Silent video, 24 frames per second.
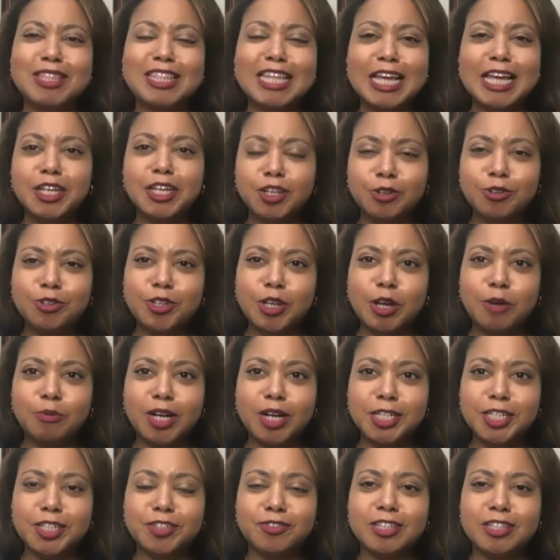thank you so
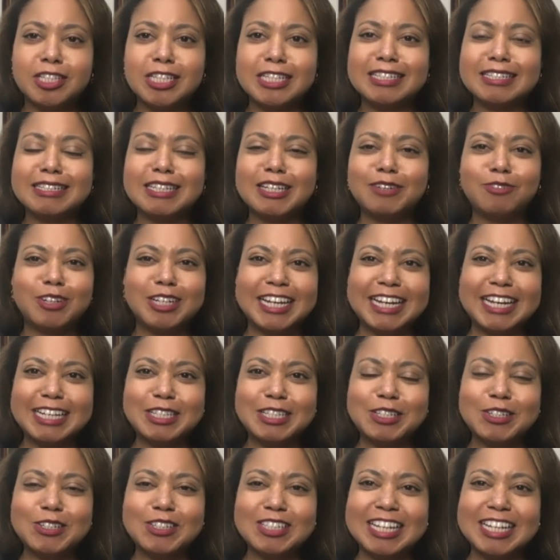much for this liver
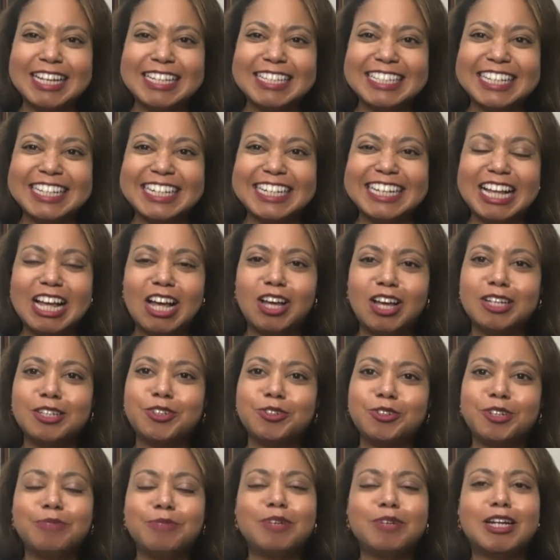cancer lesson on
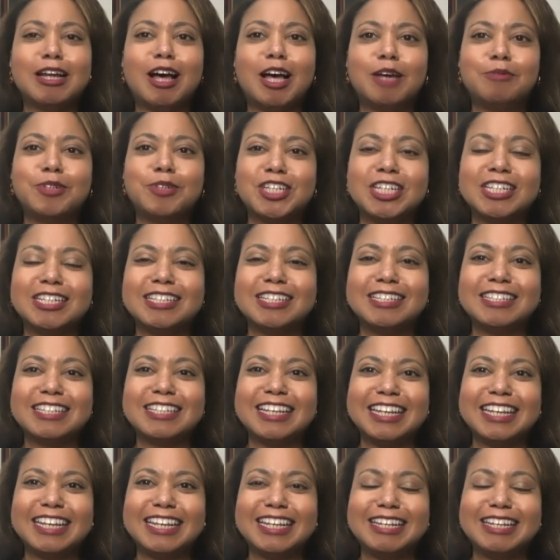treatment options
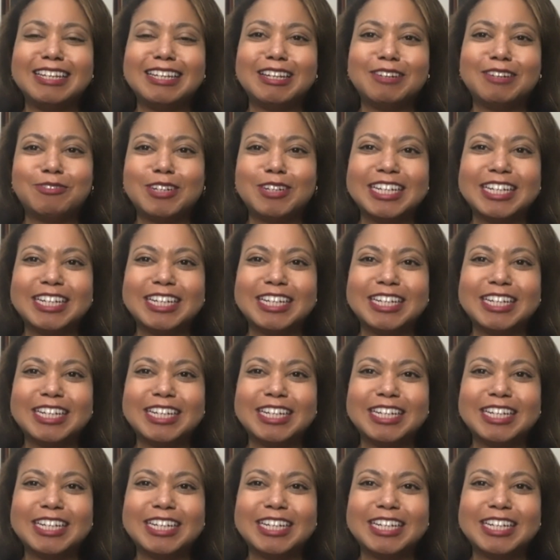in liver